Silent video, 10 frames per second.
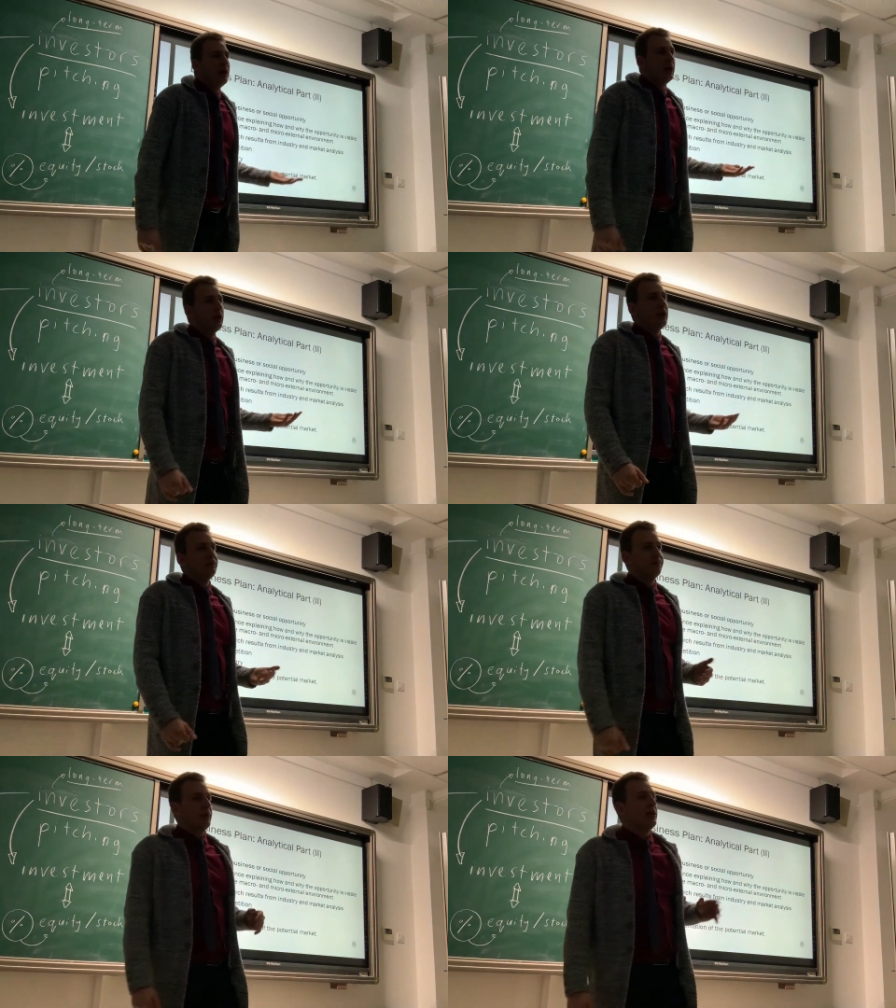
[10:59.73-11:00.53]

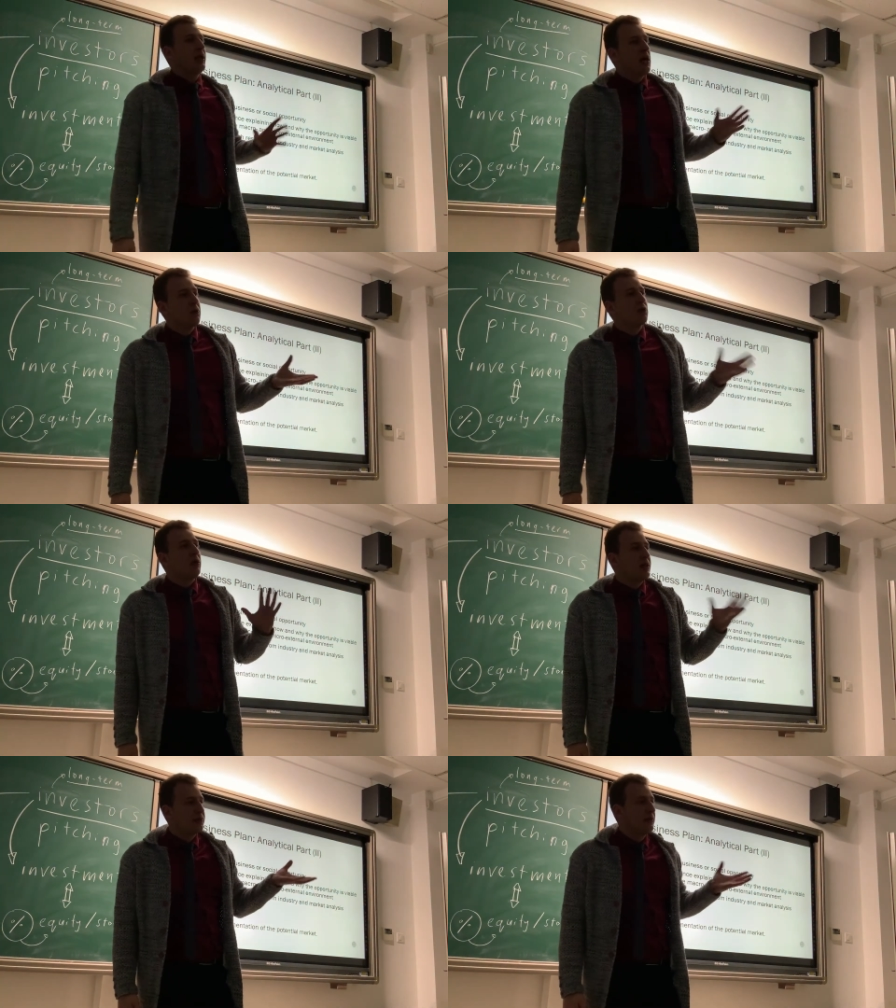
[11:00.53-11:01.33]
Um, and how and
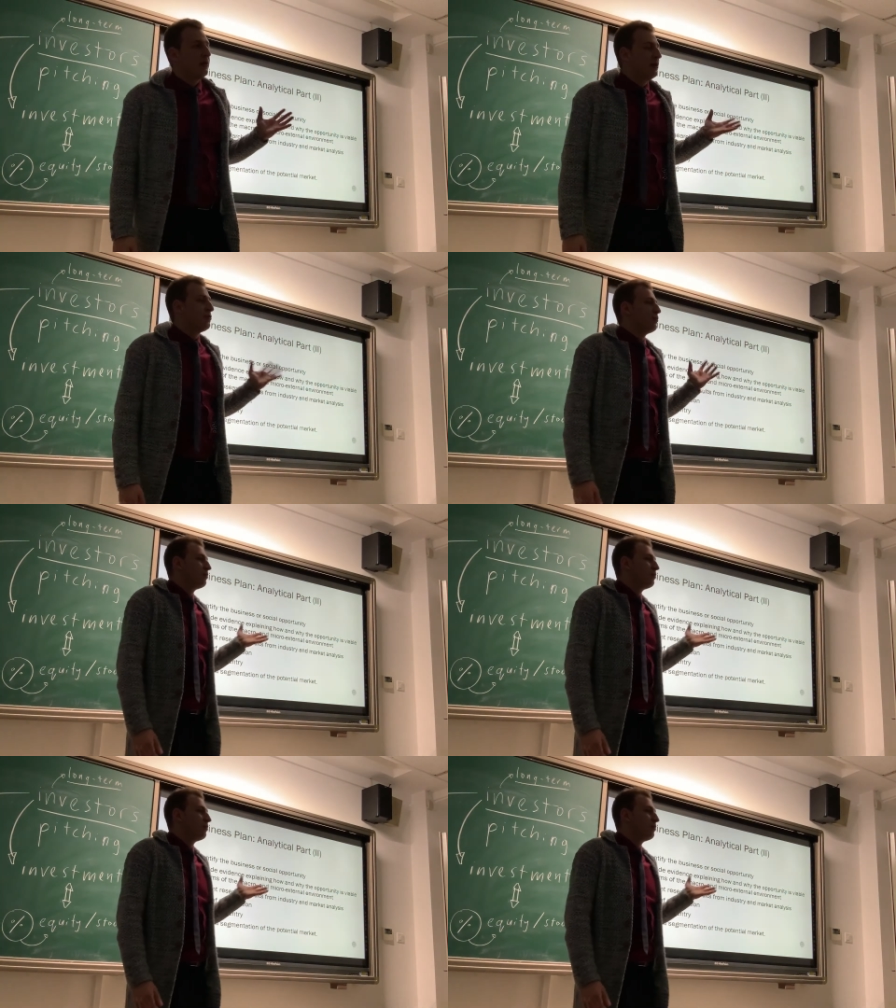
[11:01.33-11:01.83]
why does that does your